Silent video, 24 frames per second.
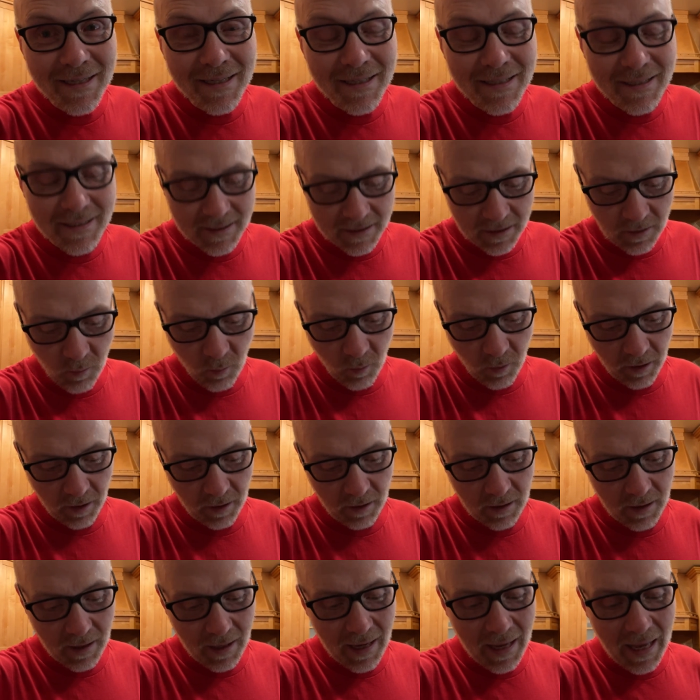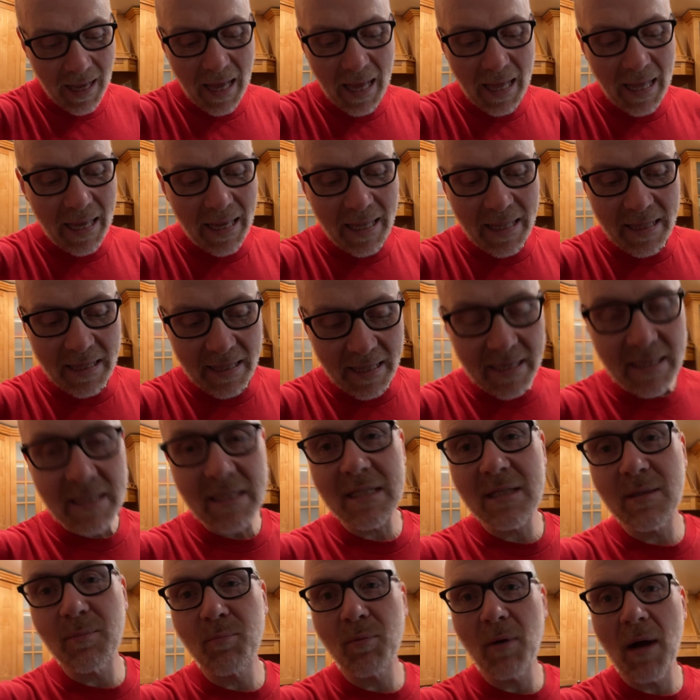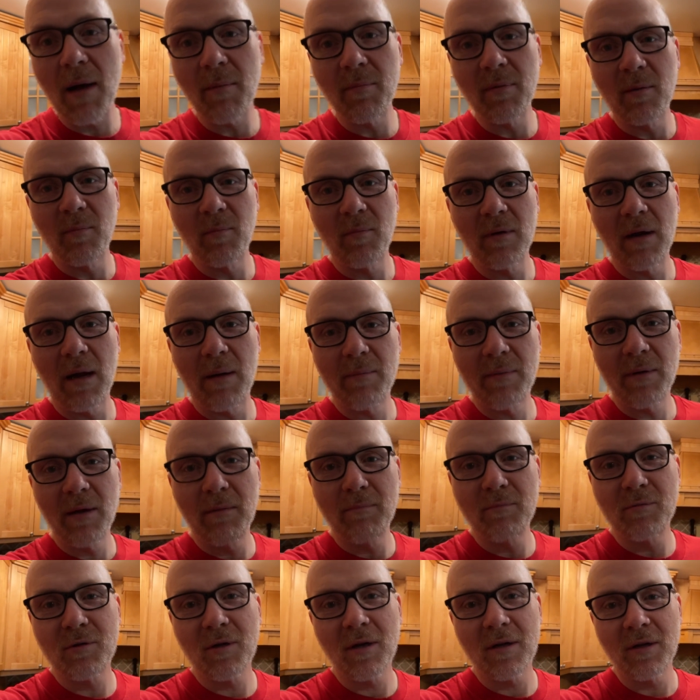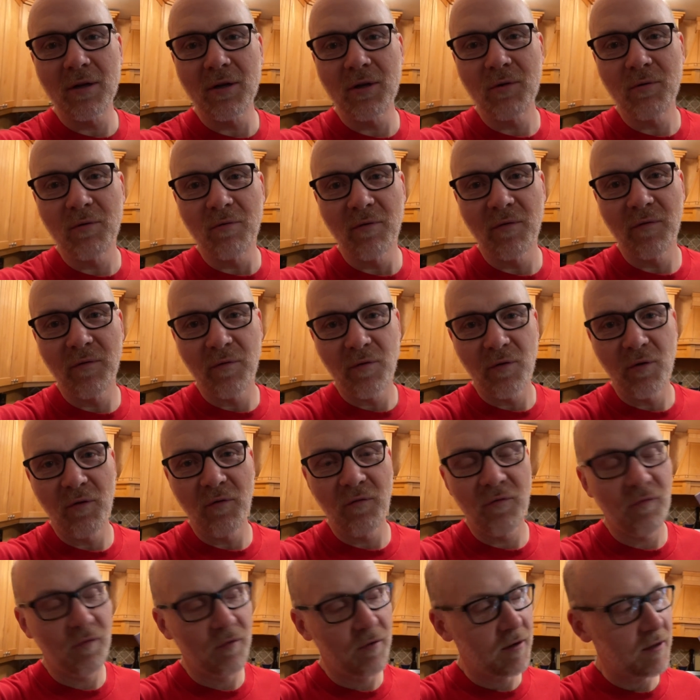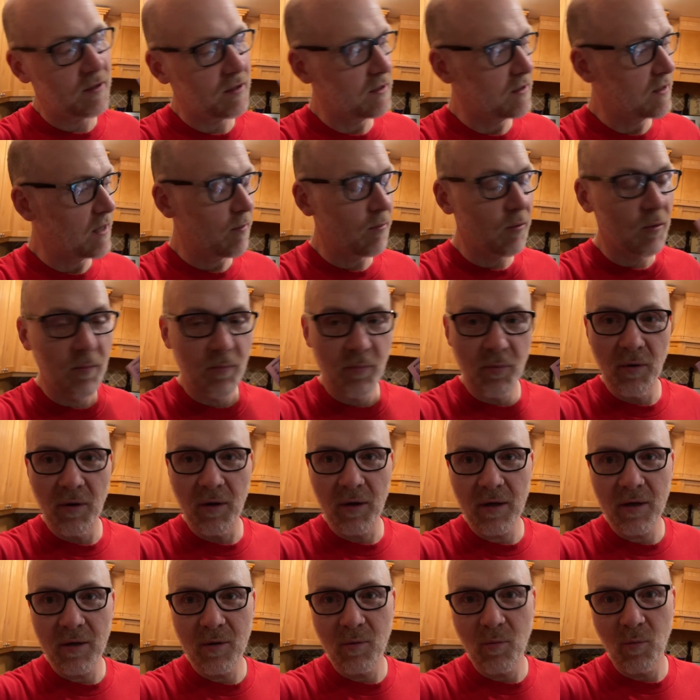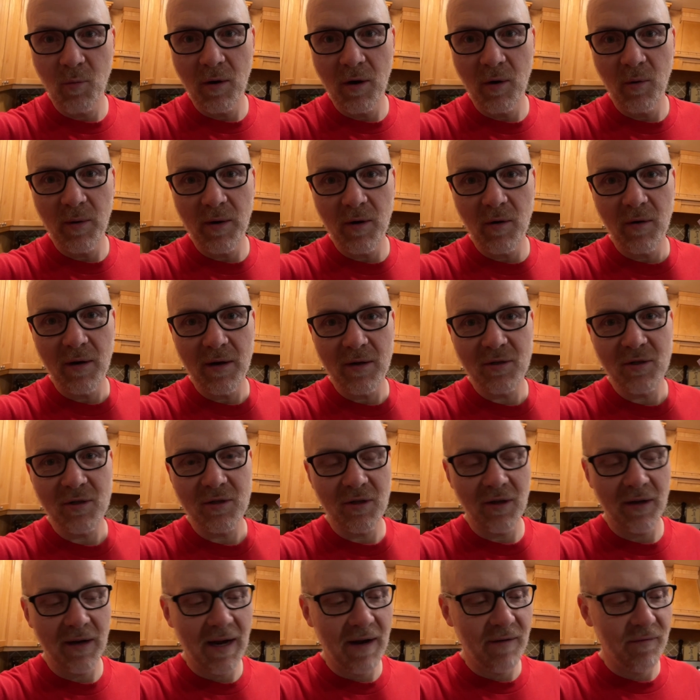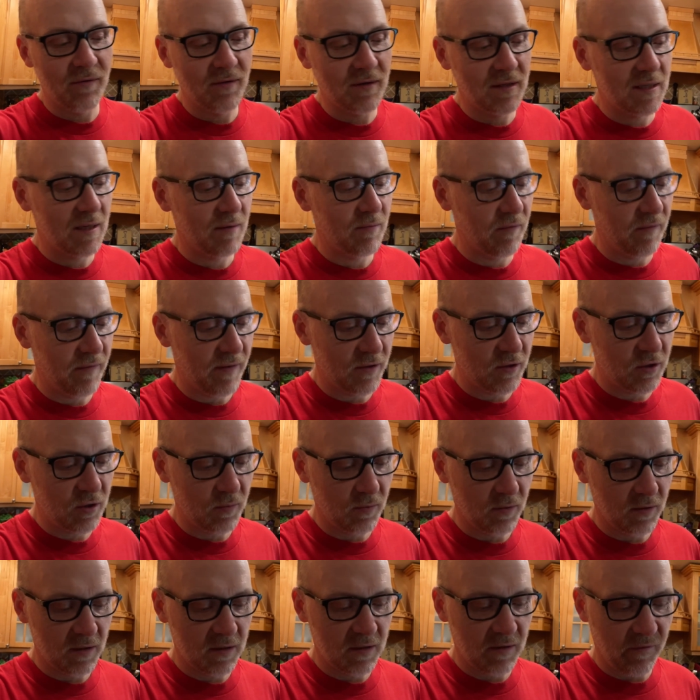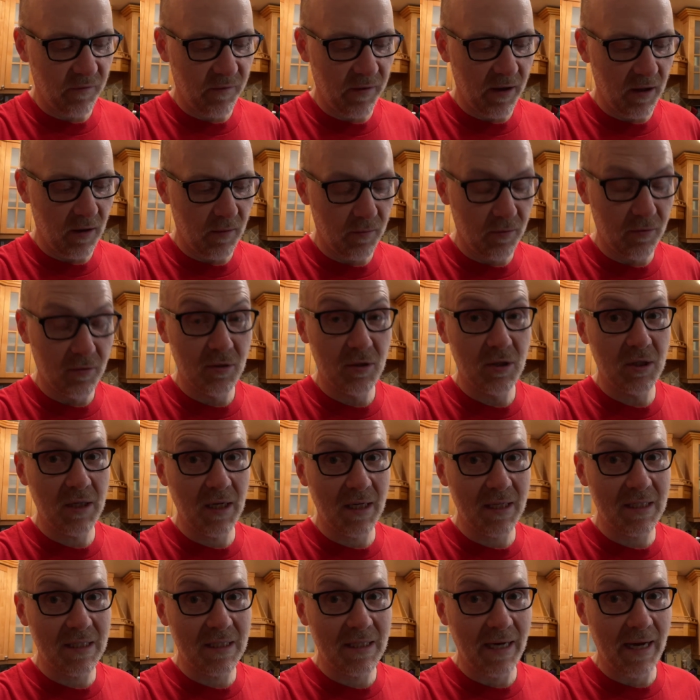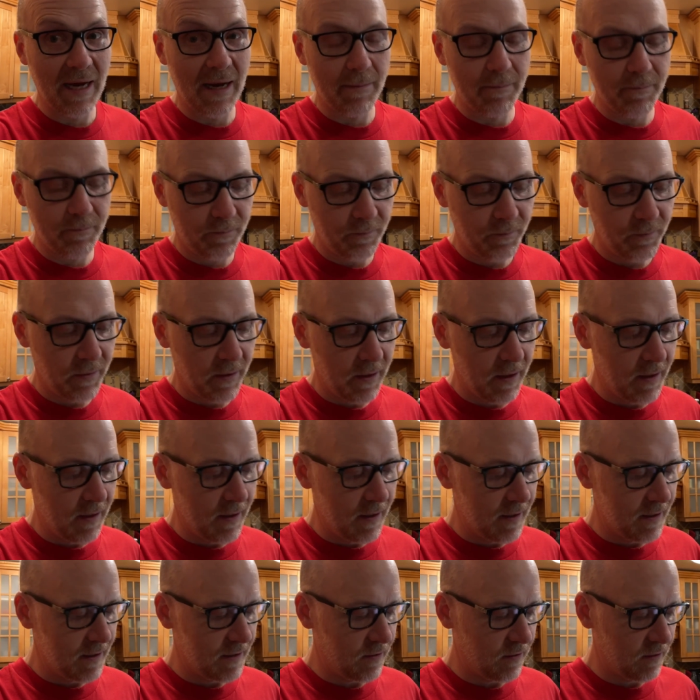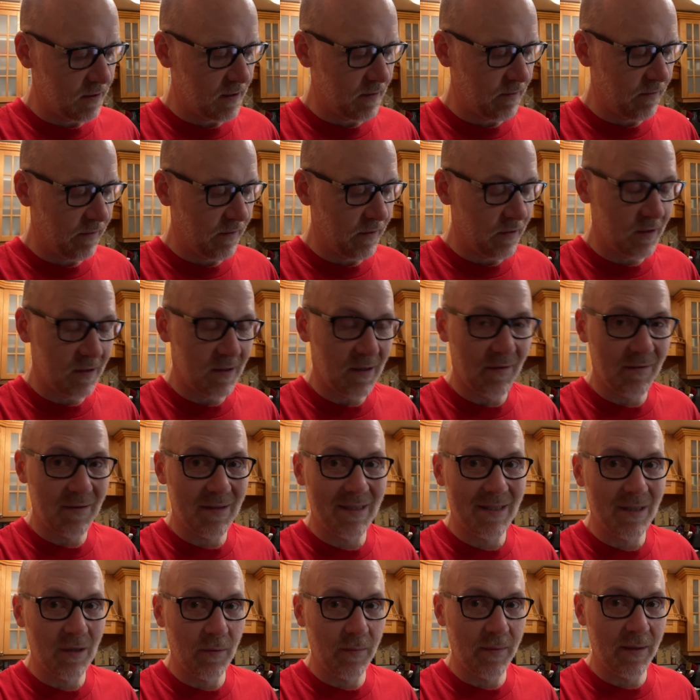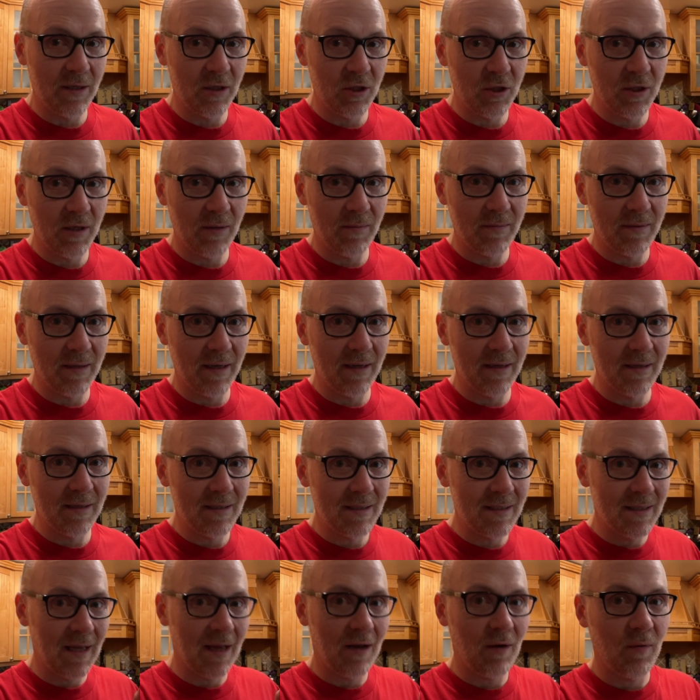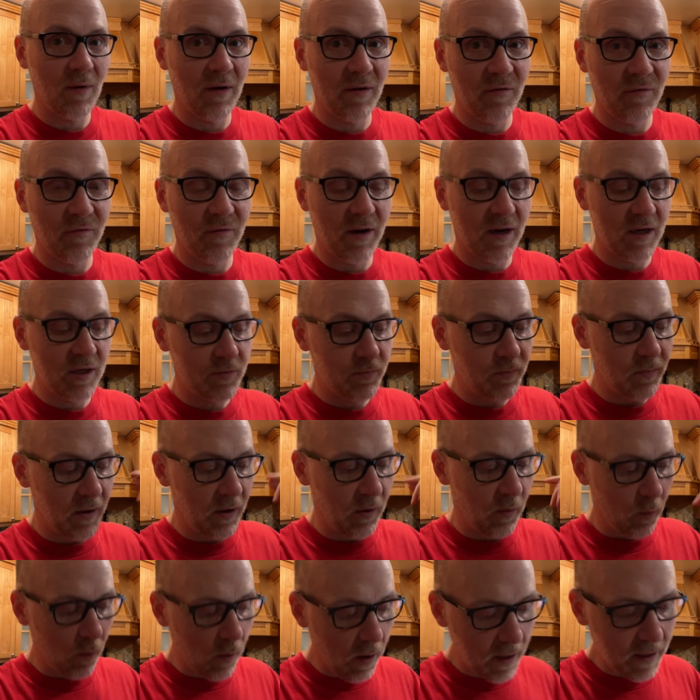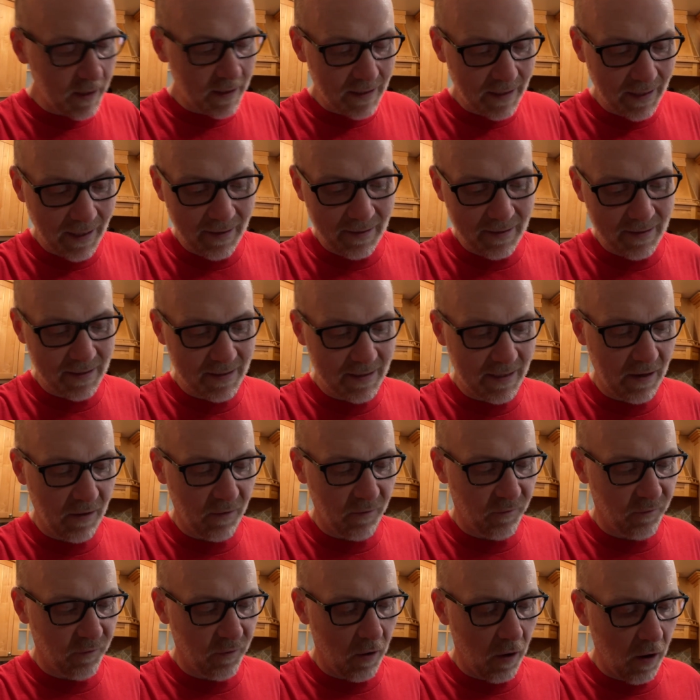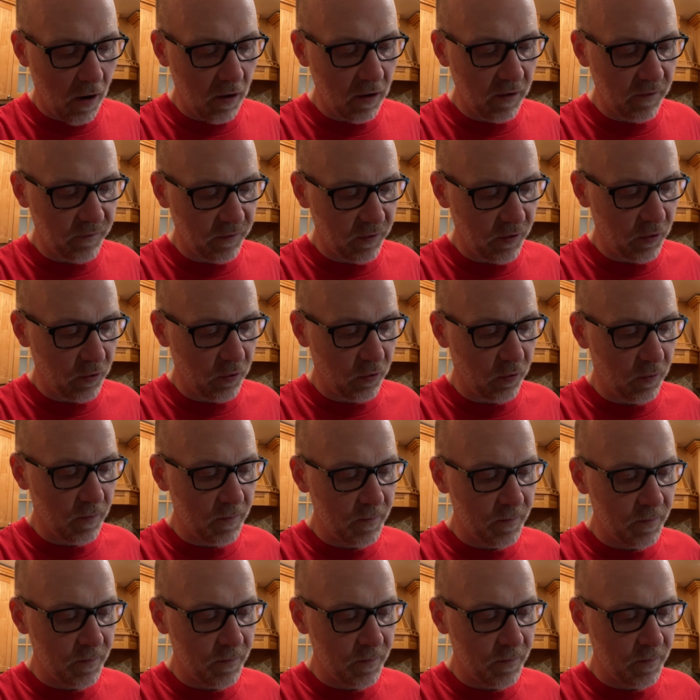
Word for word: Somewhere. This is the problem. I'm trying to do a review for a summer book where we don't necessarily have all the summer vegetables available just yet. So some of our stuff's still being shipped in. It's not quite fresh, but I wanted to get this out for all of you